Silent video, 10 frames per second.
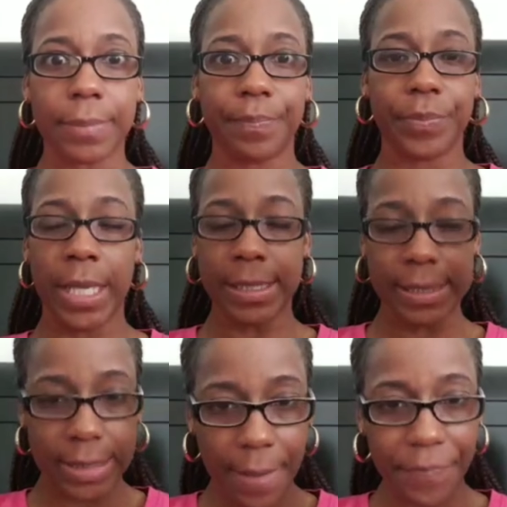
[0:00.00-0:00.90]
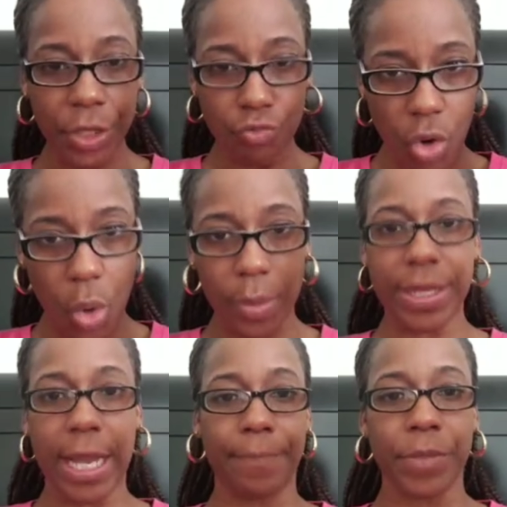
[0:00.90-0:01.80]
Is something wrong with
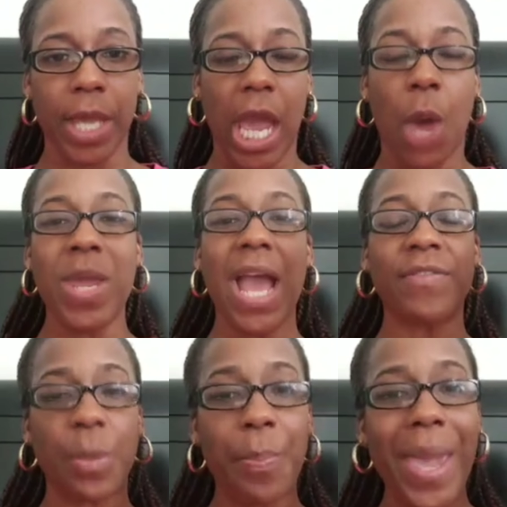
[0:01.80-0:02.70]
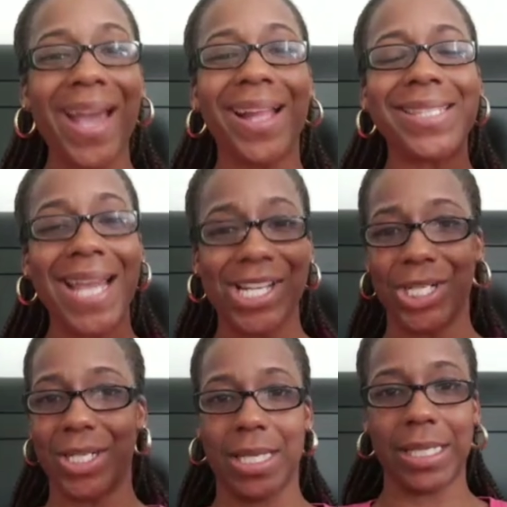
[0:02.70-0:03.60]
that. And we have to pay attention to
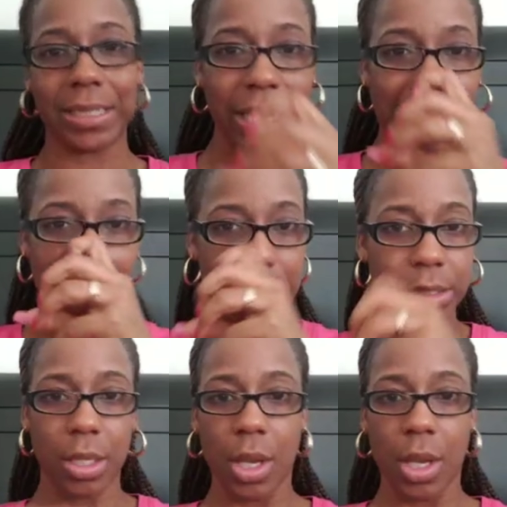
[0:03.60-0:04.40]
these things